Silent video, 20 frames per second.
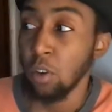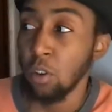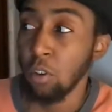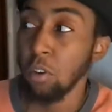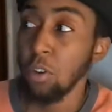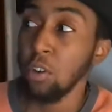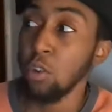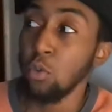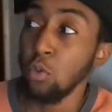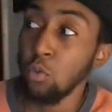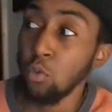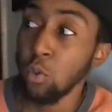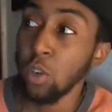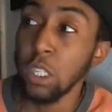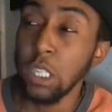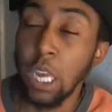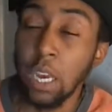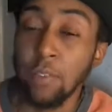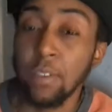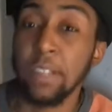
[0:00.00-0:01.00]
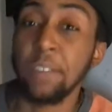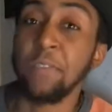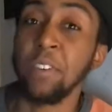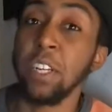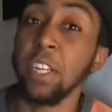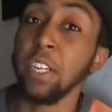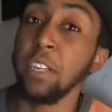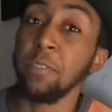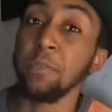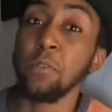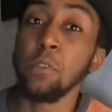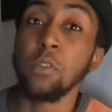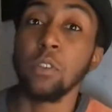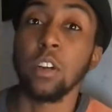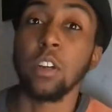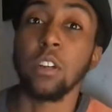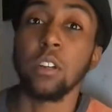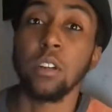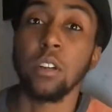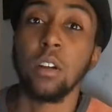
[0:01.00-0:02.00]
you really have an affinity for
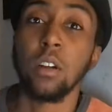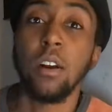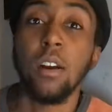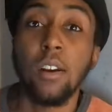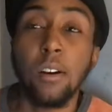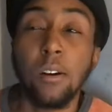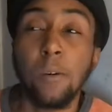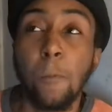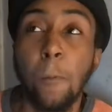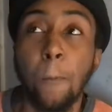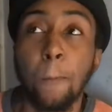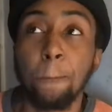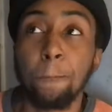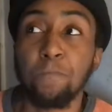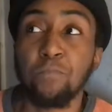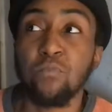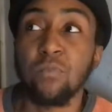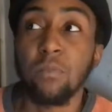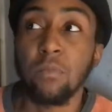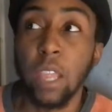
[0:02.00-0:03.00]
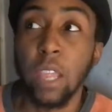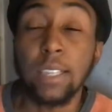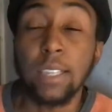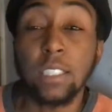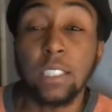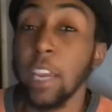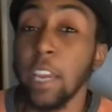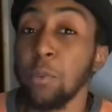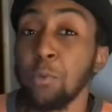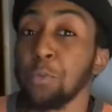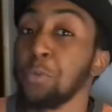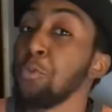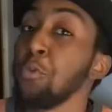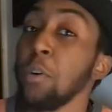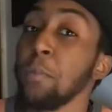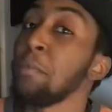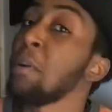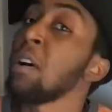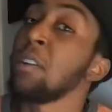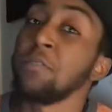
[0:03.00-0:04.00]
it. That skate
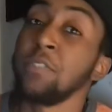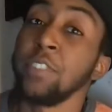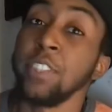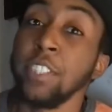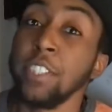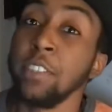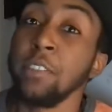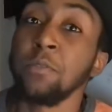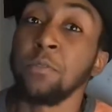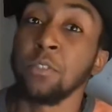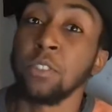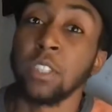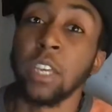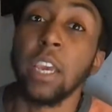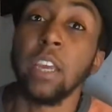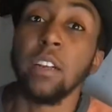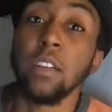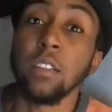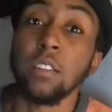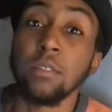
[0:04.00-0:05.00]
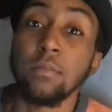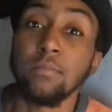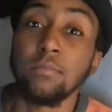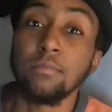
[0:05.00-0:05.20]
ruined my affinity for skating.